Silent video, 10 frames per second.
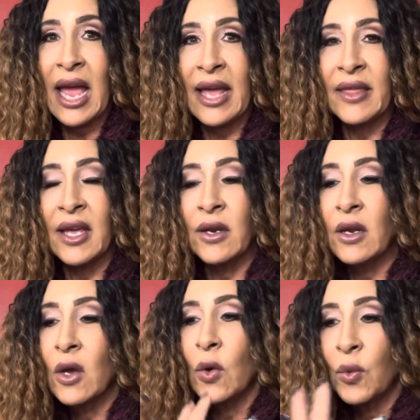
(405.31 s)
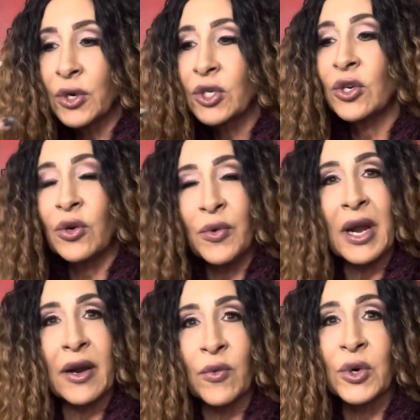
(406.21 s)
And then we're
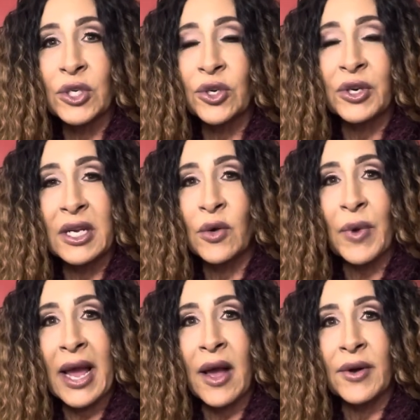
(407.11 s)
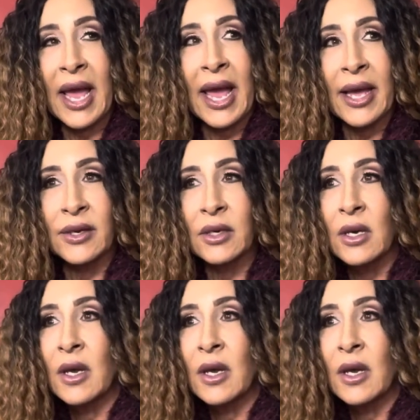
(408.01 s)
turning around, and